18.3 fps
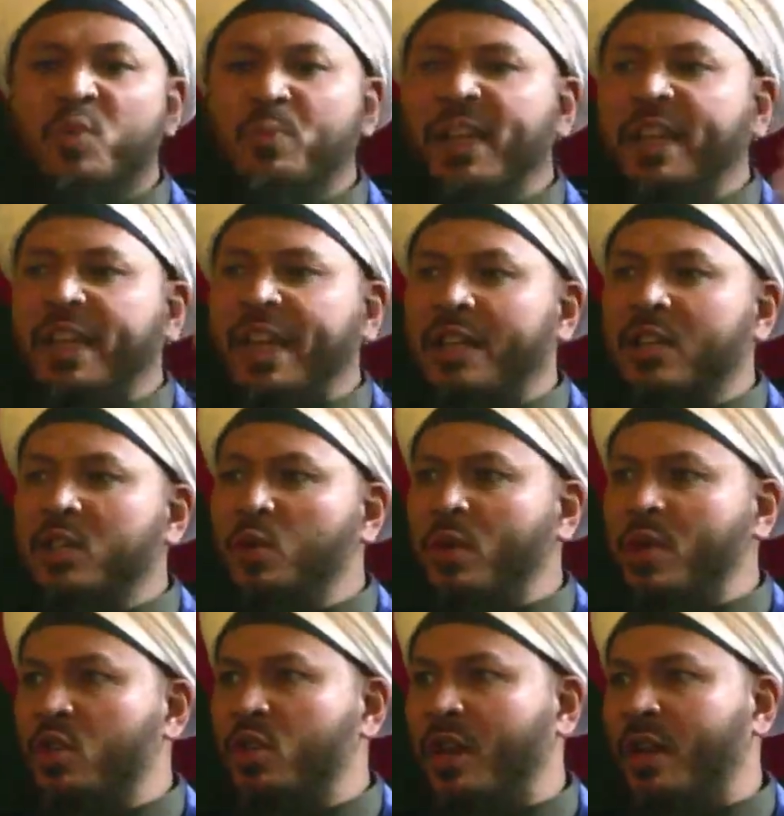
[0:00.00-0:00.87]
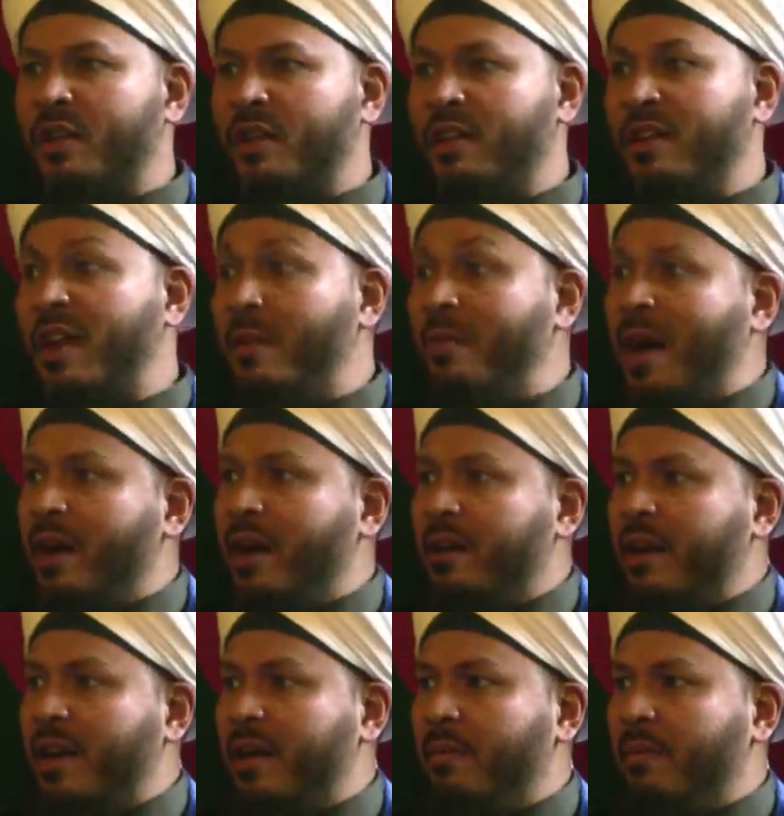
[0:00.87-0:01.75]
speaking to each other. Ne
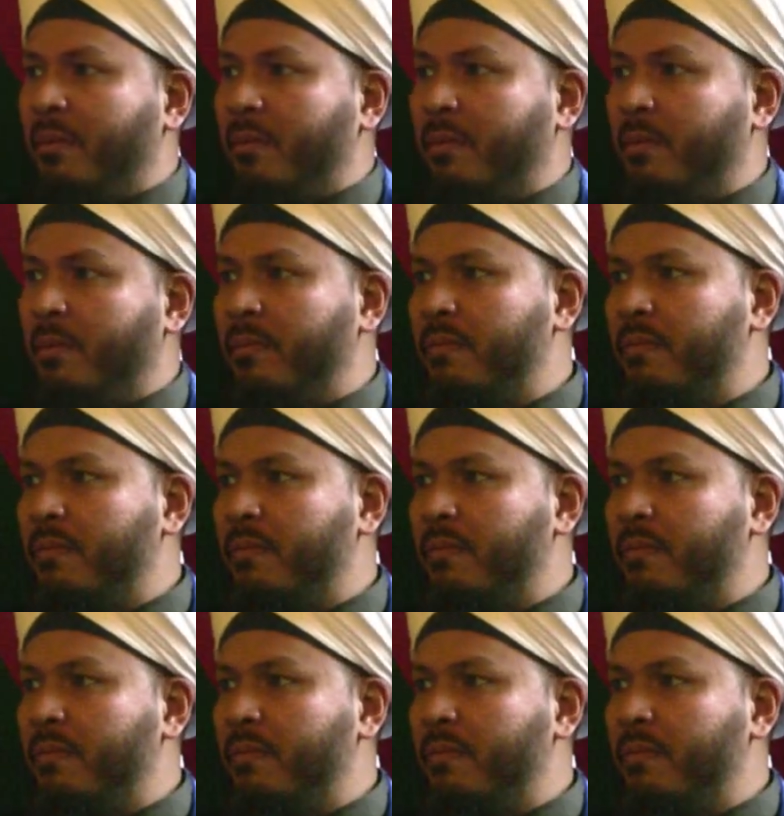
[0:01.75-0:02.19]
mahram.